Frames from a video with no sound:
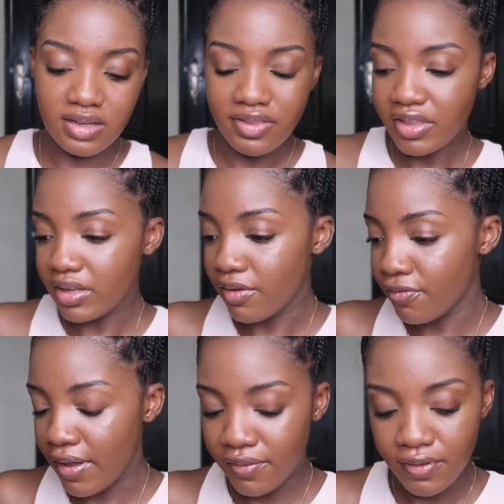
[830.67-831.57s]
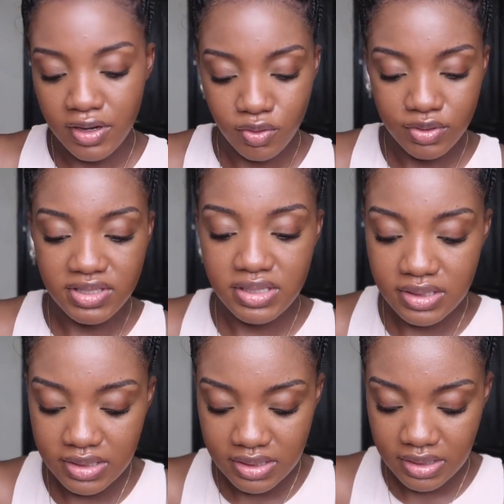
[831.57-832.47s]
I think there are 5 and no
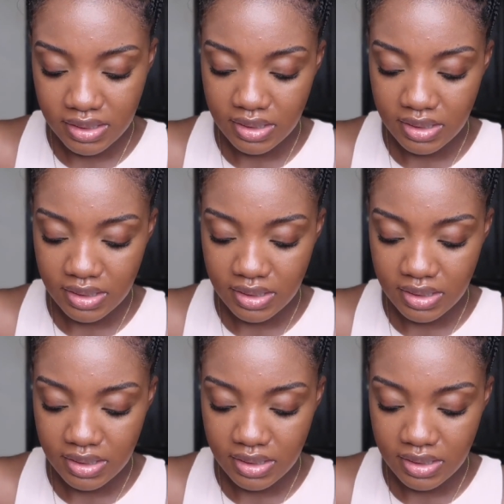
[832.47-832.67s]
6.